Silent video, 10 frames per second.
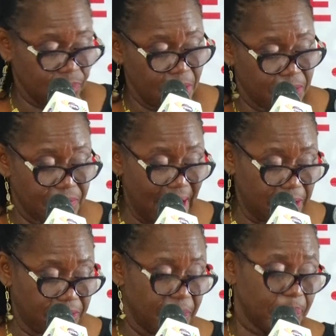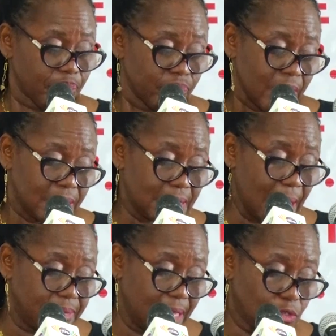5.
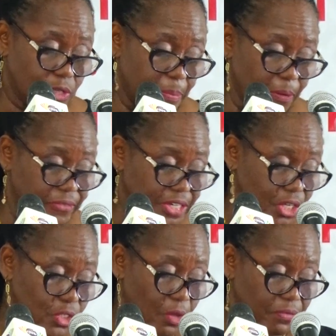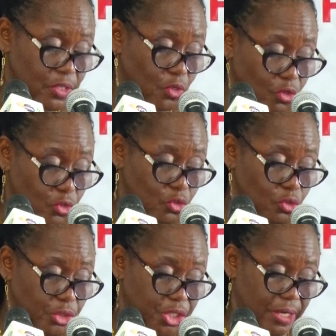Subject to the provisions of this
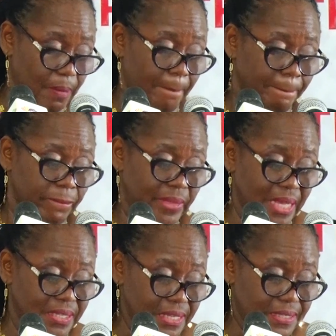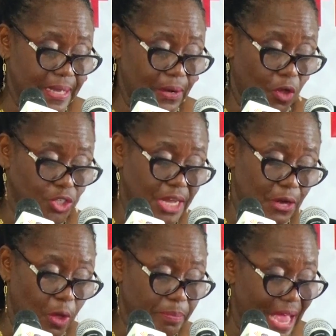Constitution, the existing law shall
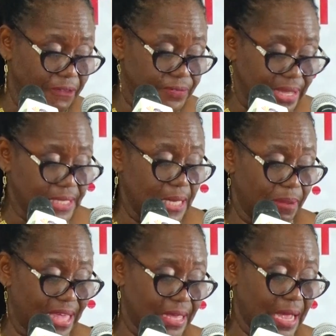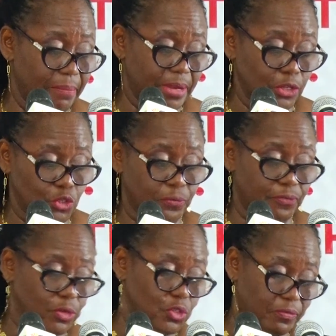not be affected by the coming into
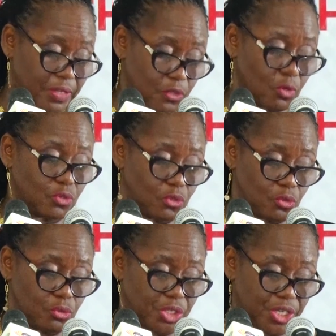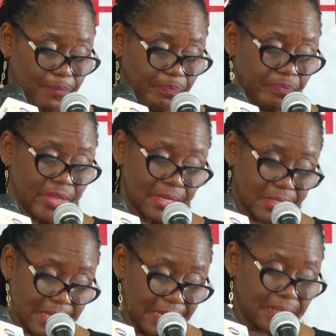force of this Constitution.
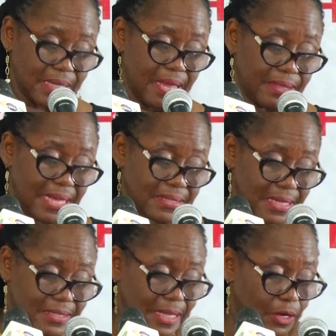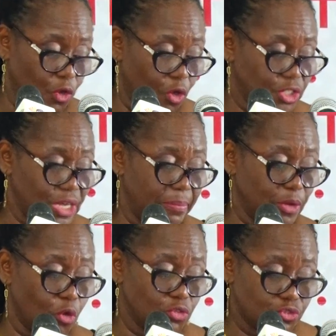6. The existing law shall be
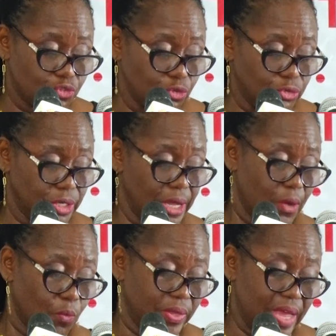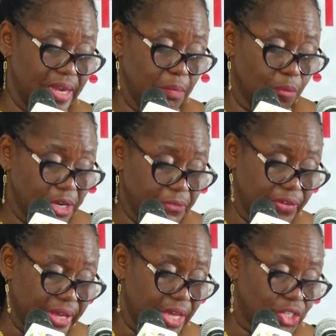construed with any
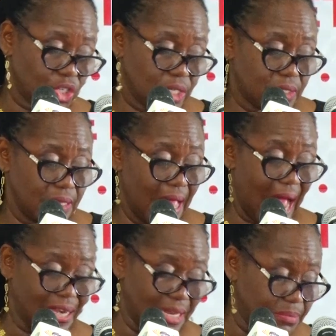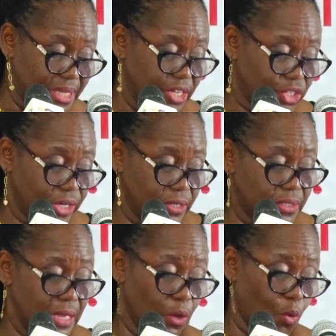modifications,
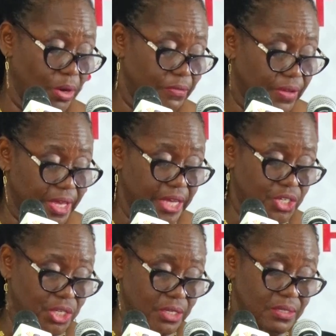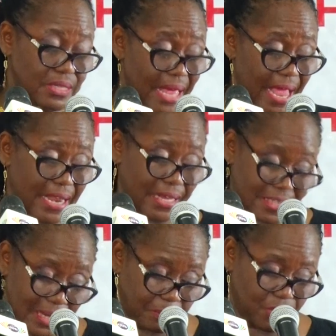adaptations, qualifications, and
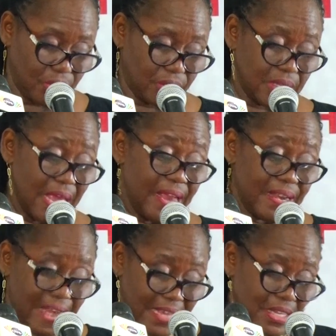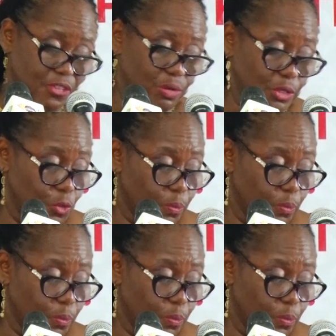exceptions necessary to